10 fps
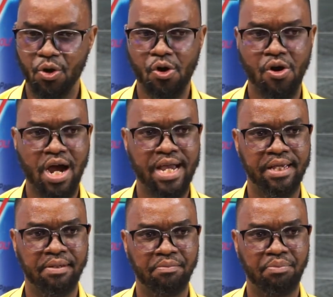or
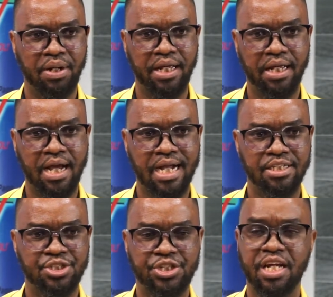I play a
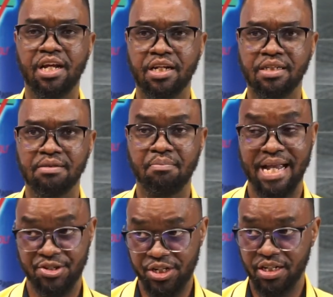jingle,
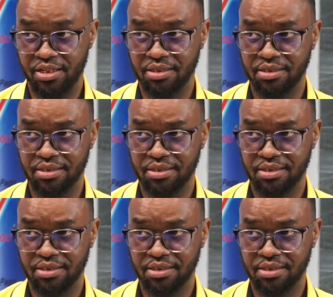my jingle,